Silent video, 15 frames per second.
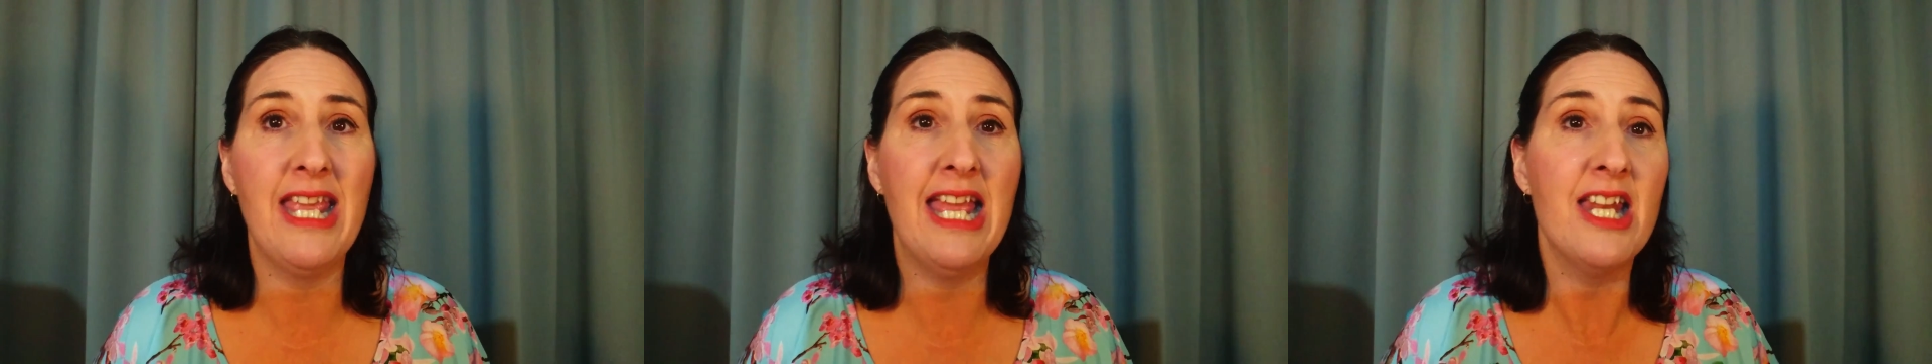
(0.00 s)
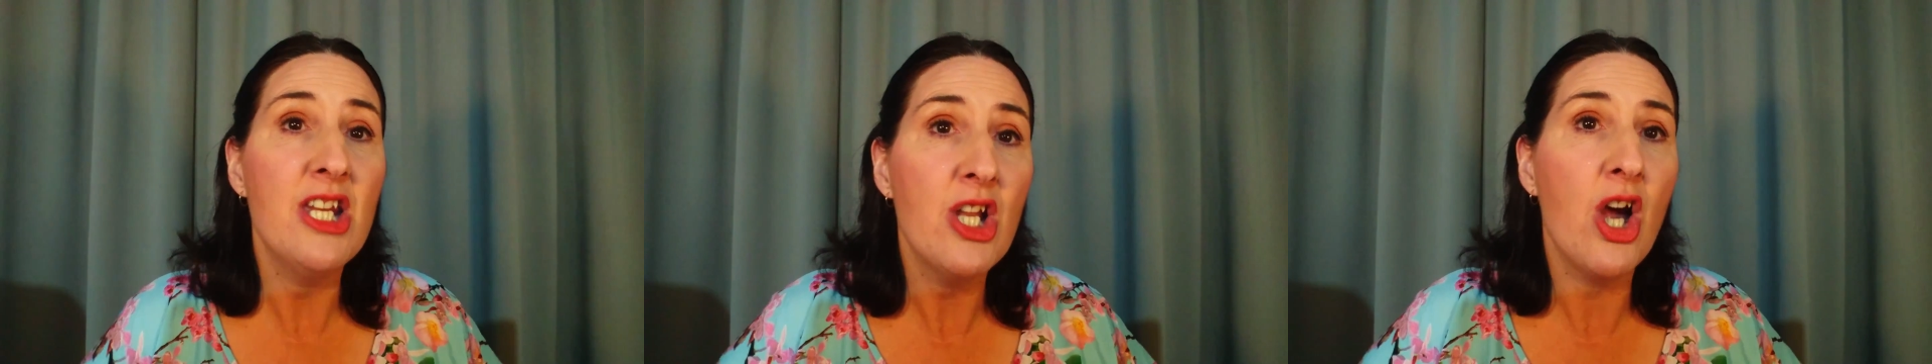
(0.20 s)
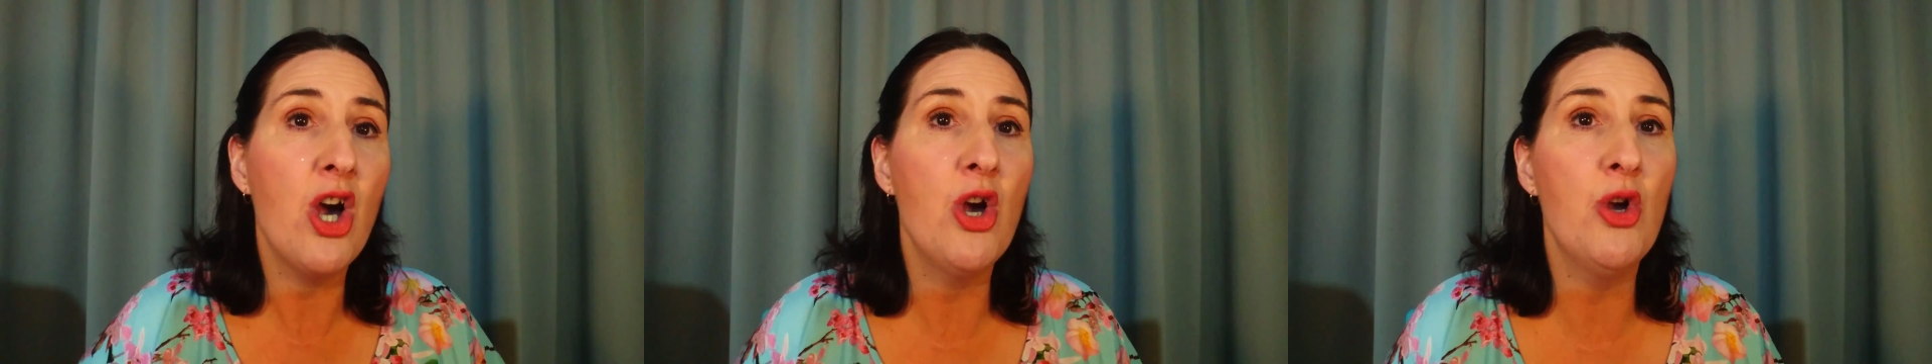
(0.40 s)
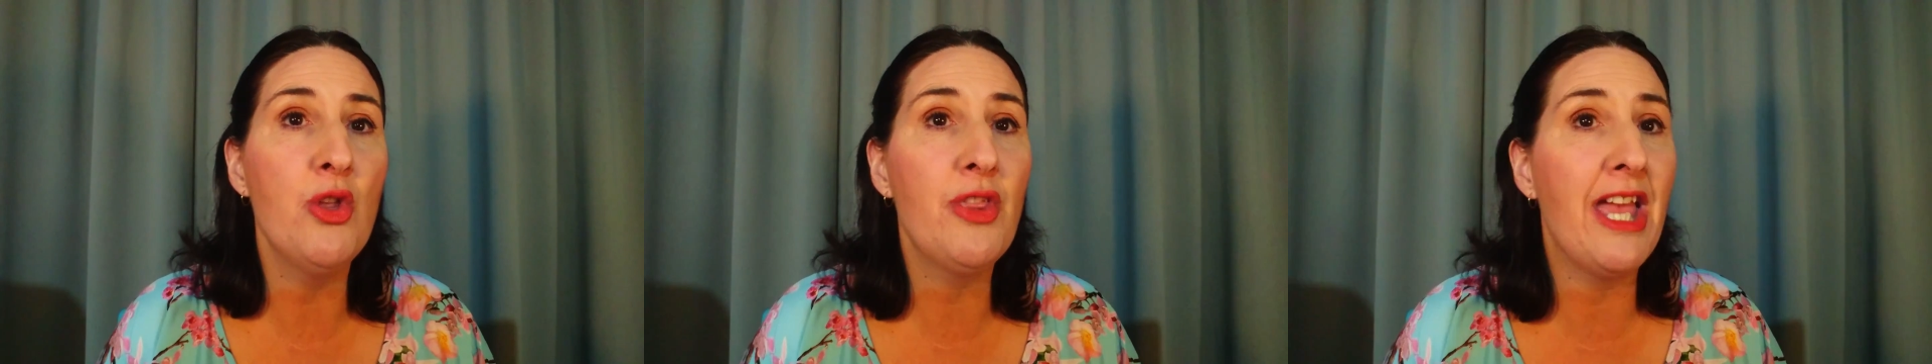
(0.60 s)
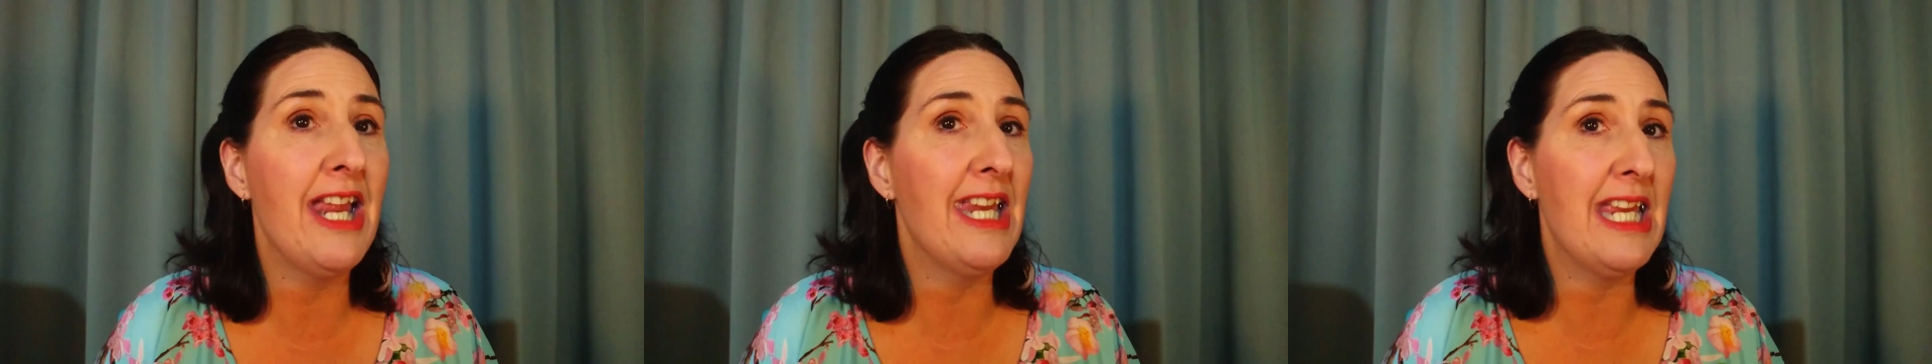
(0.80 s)
and know
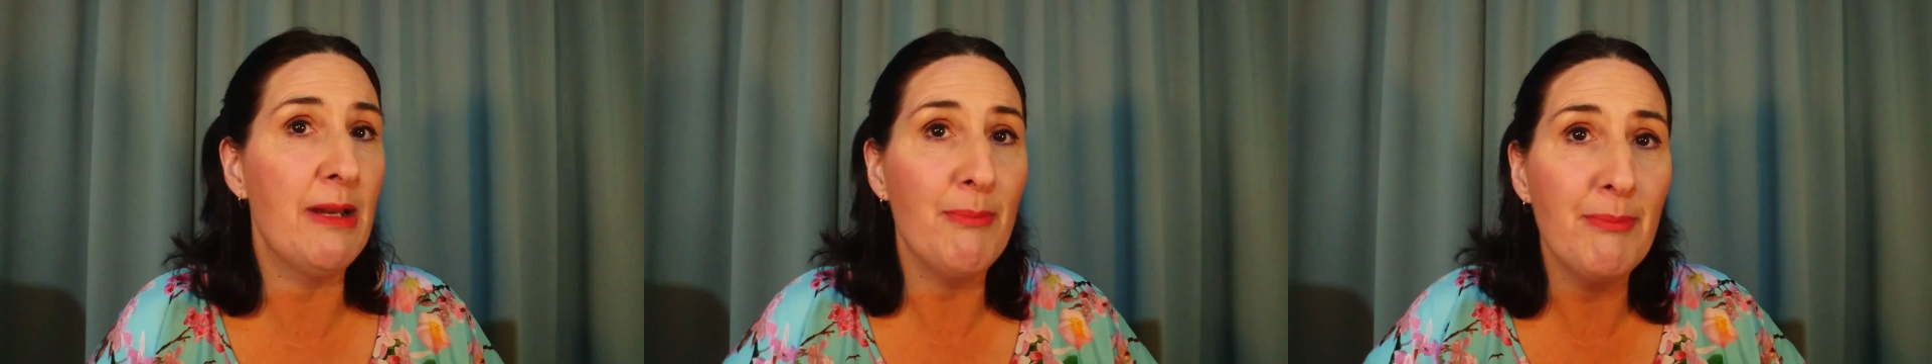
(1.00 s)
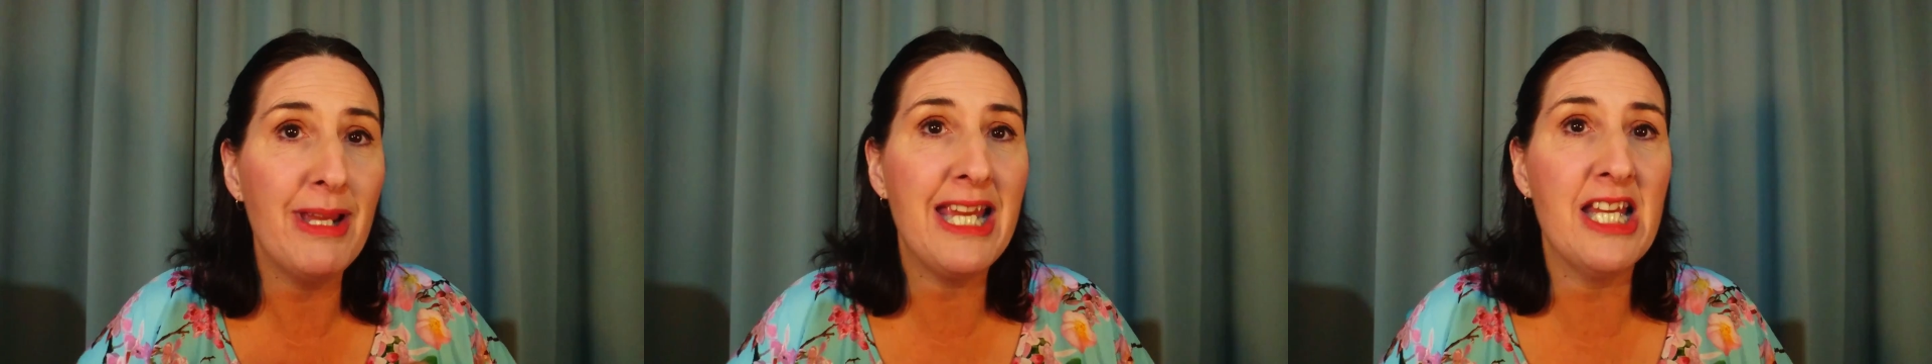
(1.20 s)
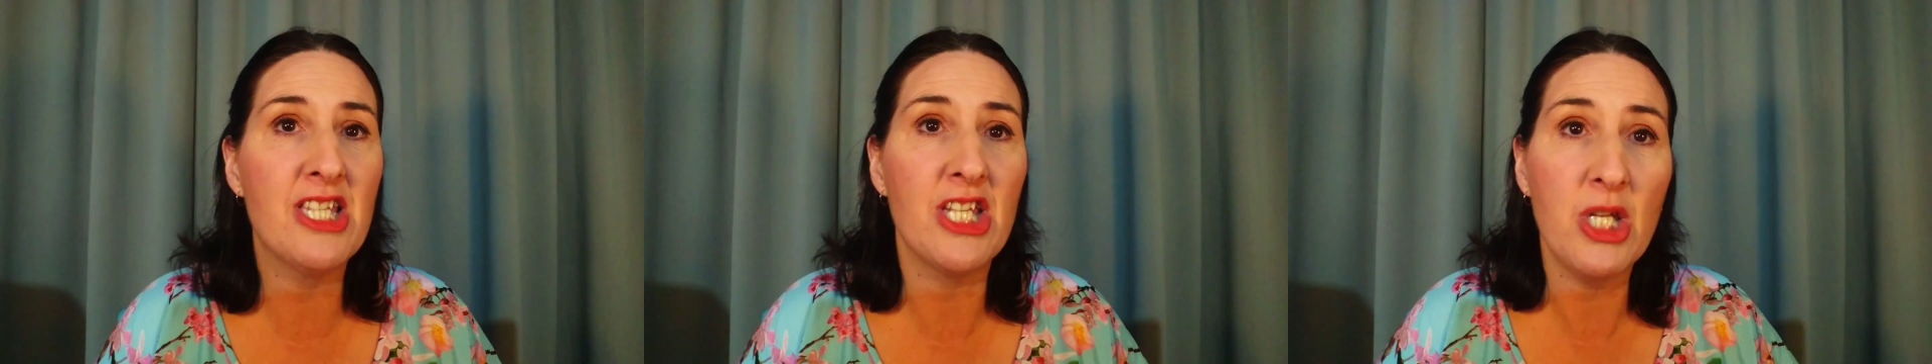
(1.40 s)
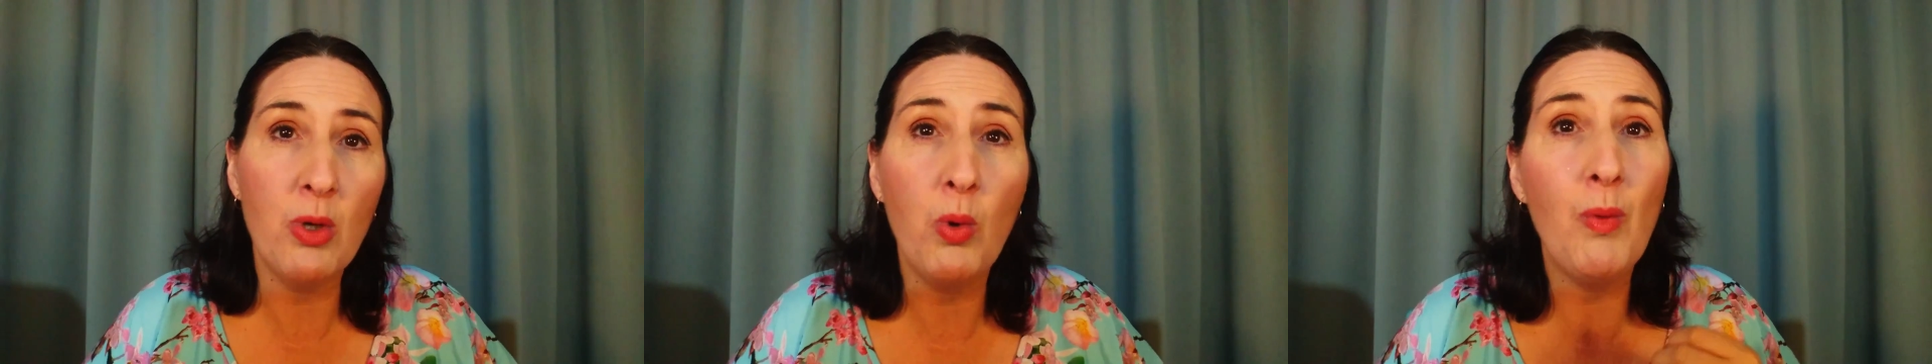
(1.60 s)
that it means that you're